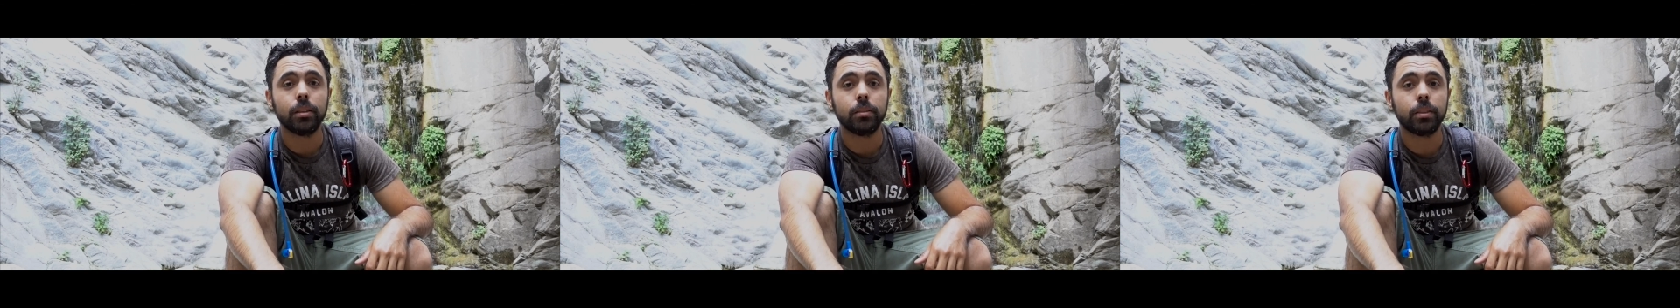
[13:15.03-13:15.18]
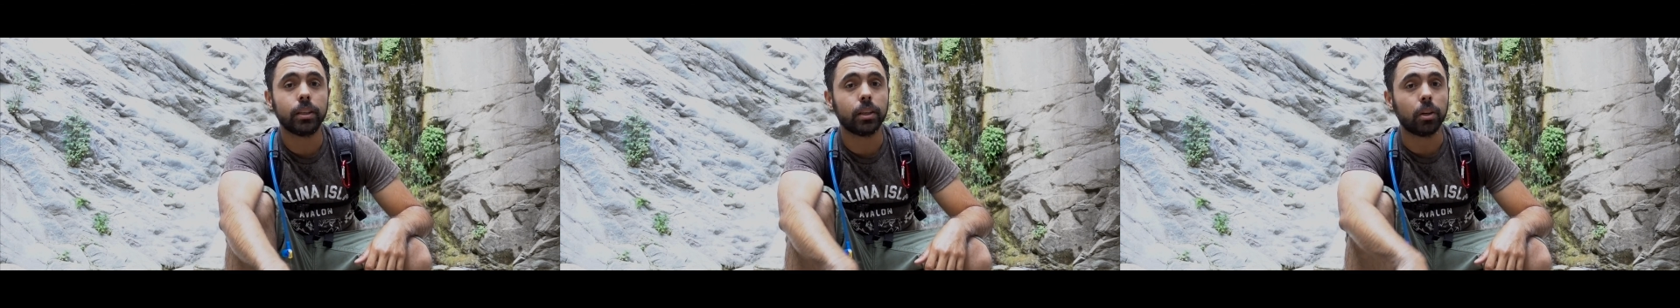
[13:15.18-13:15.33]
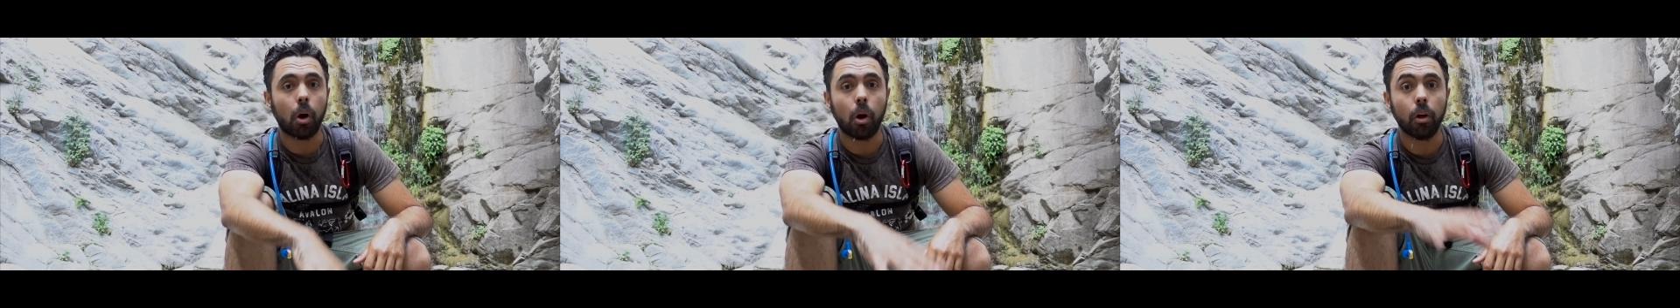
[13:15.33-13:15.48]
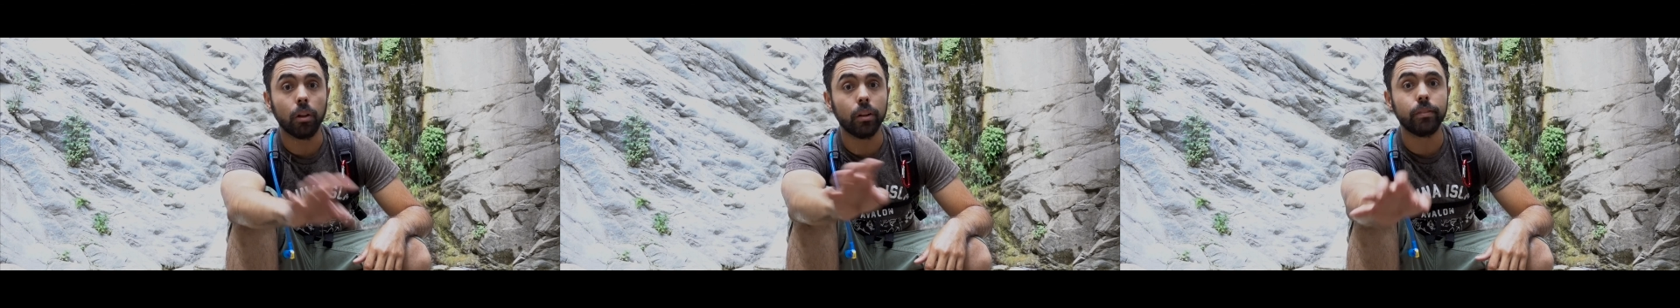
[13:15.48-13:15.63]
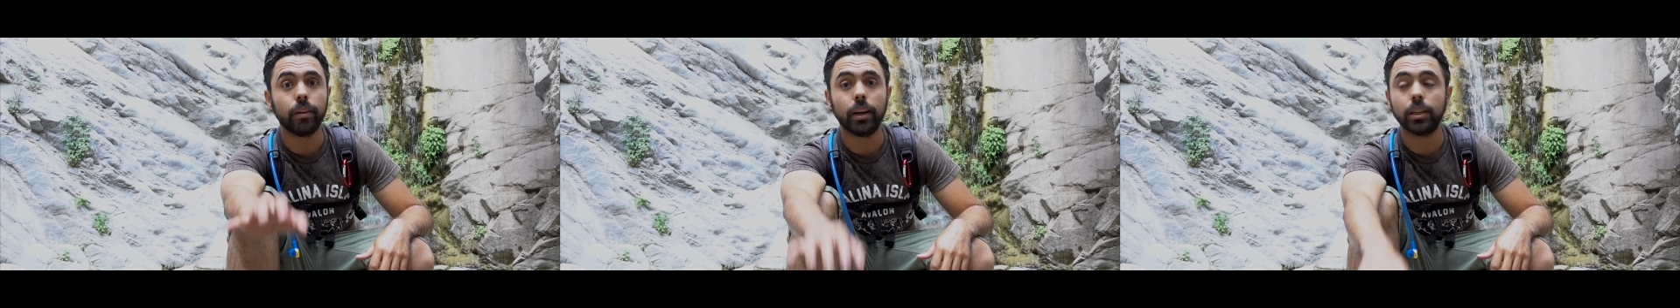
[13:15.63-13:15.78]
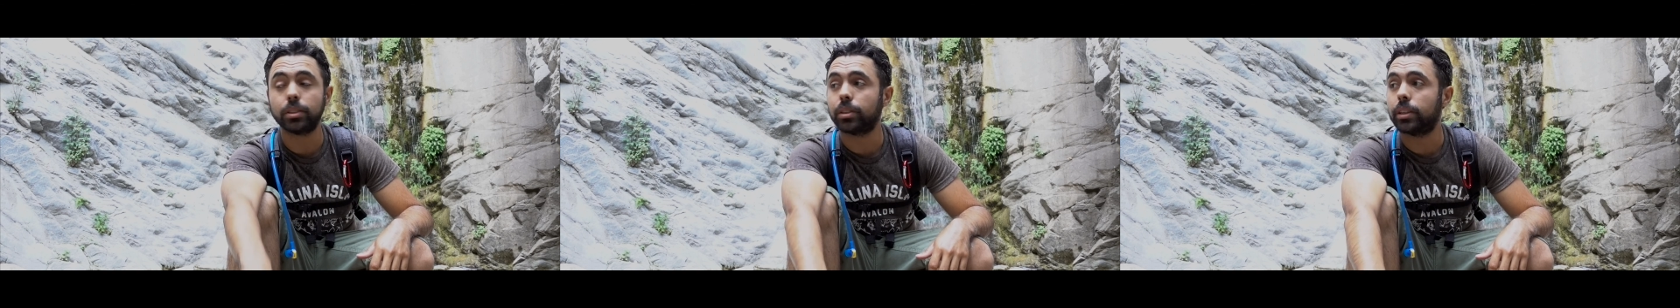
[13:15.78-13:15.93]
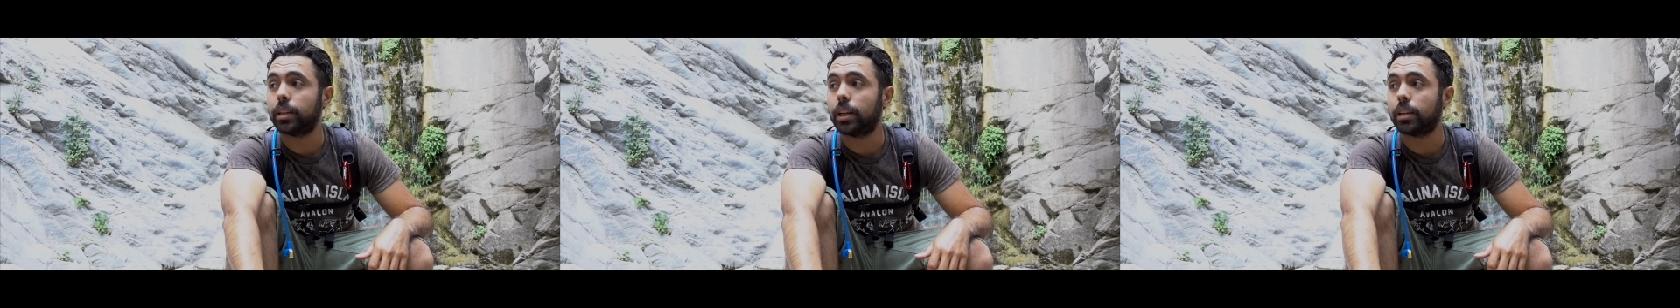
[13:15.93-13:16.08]
Taking all
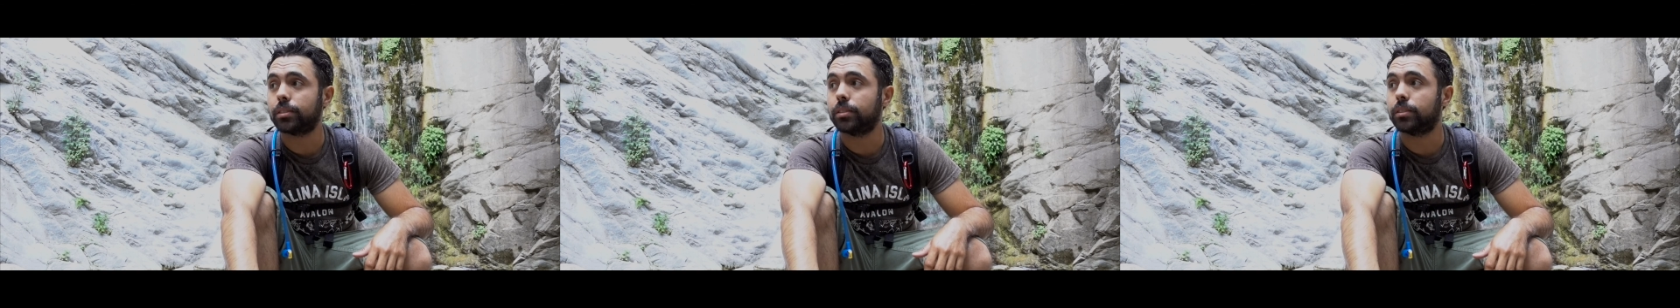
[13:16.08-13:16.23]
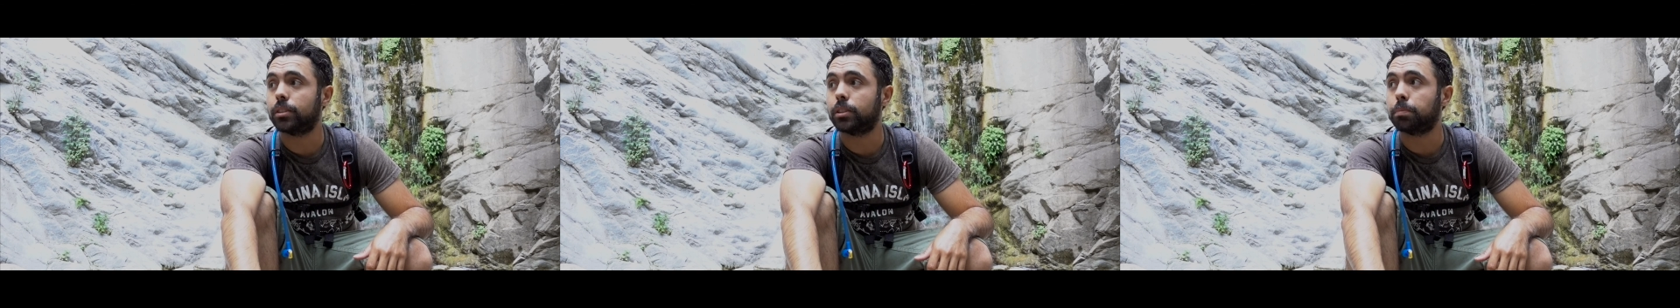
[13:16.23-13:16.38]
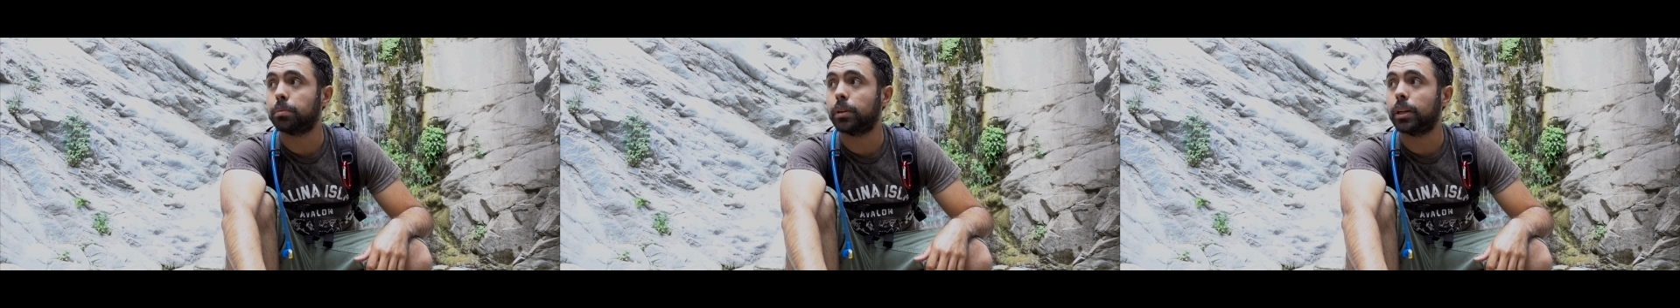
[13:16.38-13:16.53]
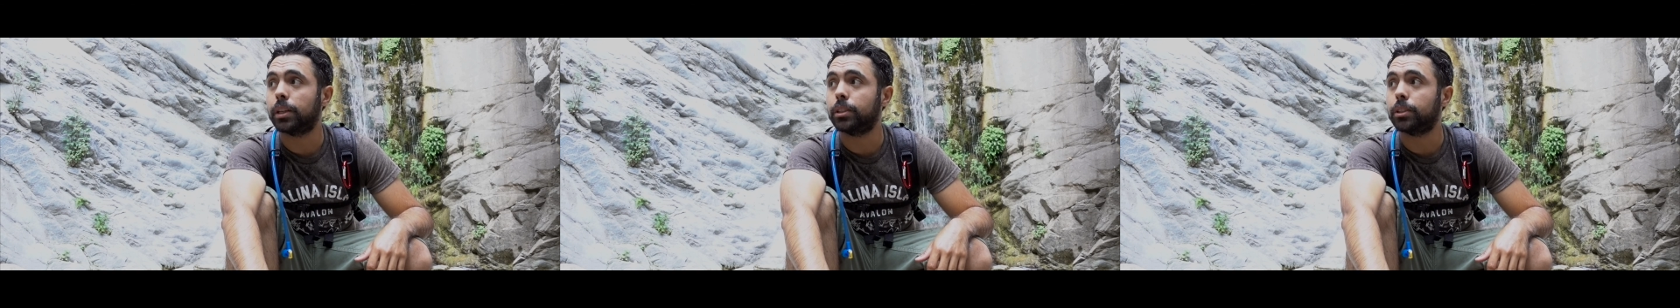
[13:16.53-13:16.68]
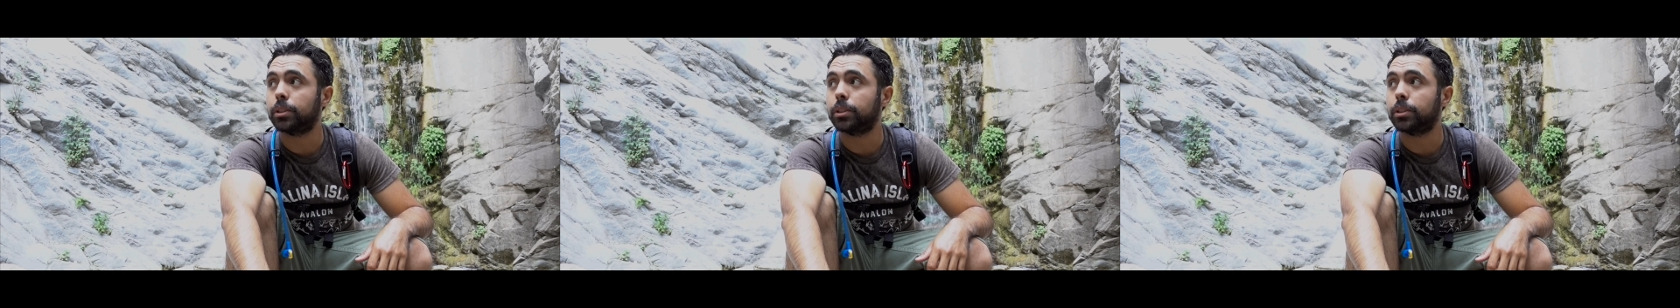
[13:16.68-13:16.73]
advice right now since it's brand